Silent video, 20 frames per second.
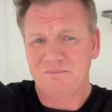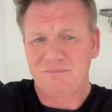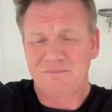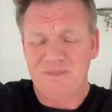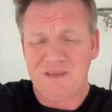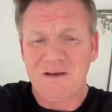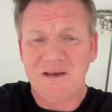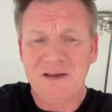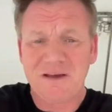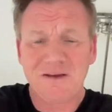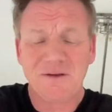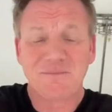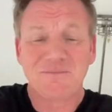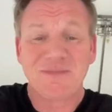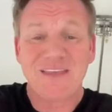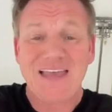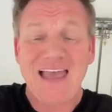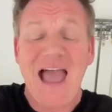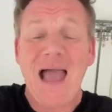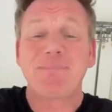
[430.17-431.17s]

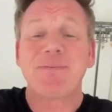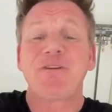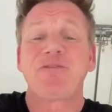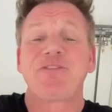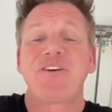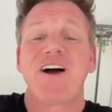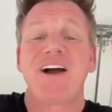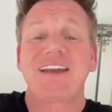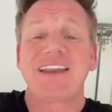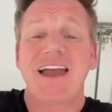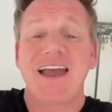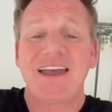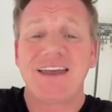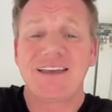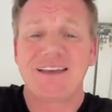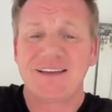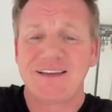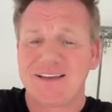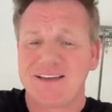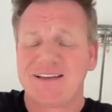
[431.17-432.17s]
Uh, happy
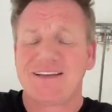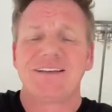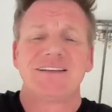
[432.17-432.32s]
Friday!